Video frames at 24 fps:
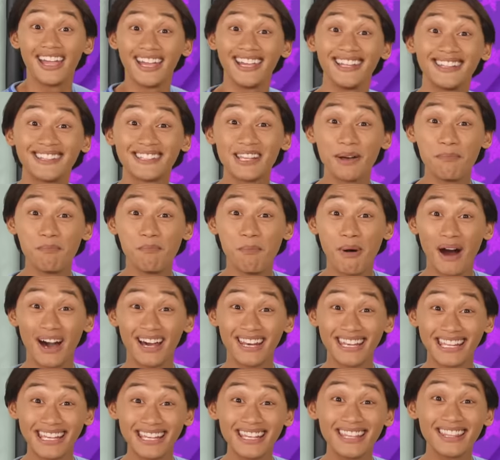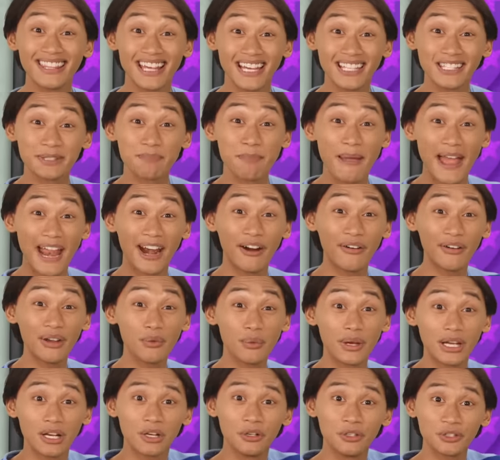It's a bunny that's
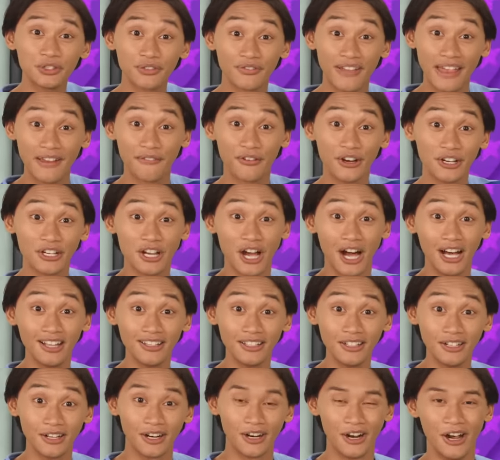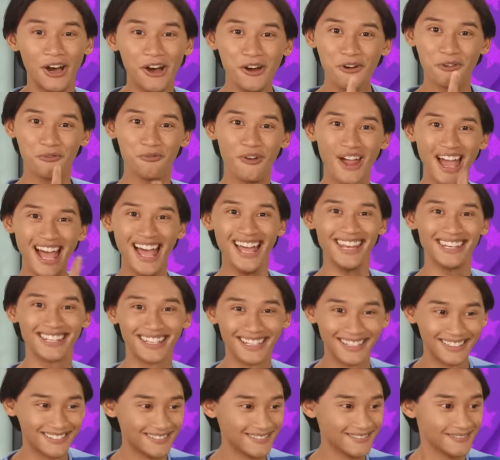Periwinkle's favorite color
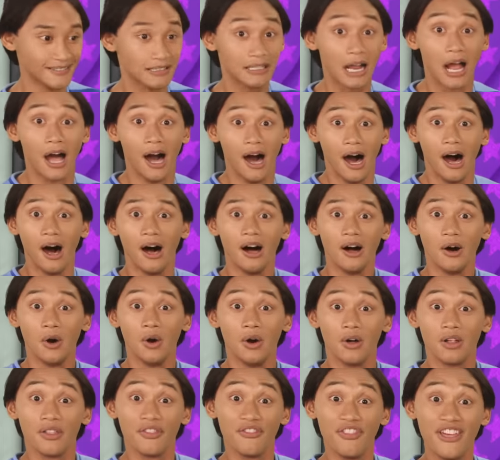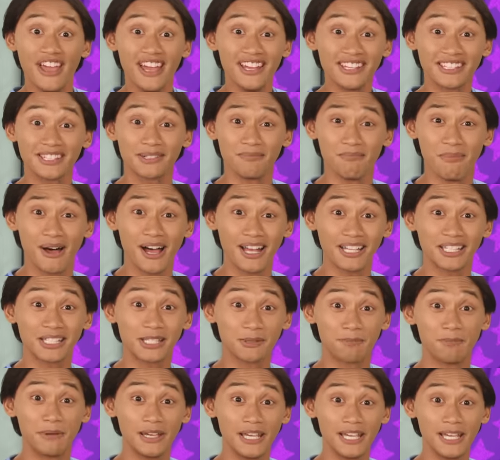red! this
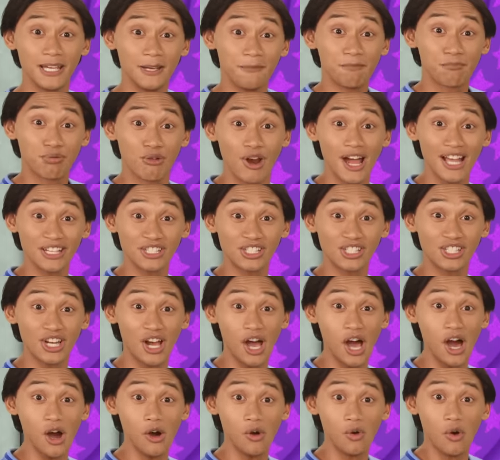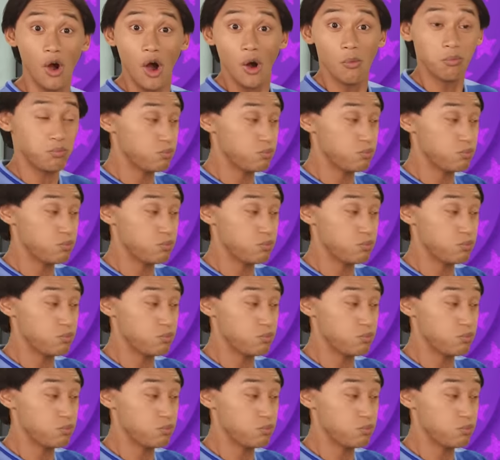must be Presto!